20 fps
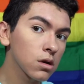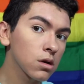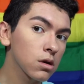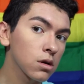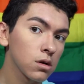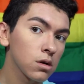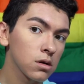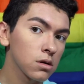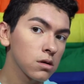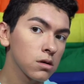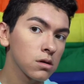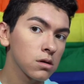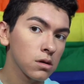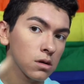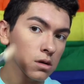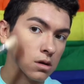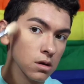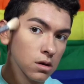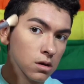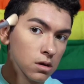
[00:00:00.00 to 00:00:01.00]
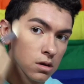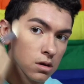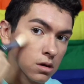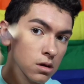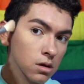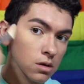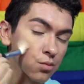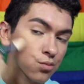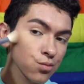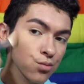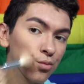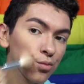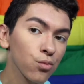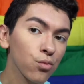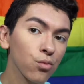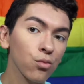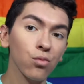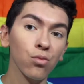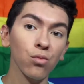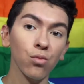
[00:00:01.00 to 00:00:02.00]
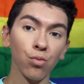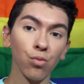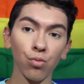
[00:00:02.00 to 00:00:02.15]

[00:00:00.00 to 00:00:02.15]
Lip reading: (no one is talking)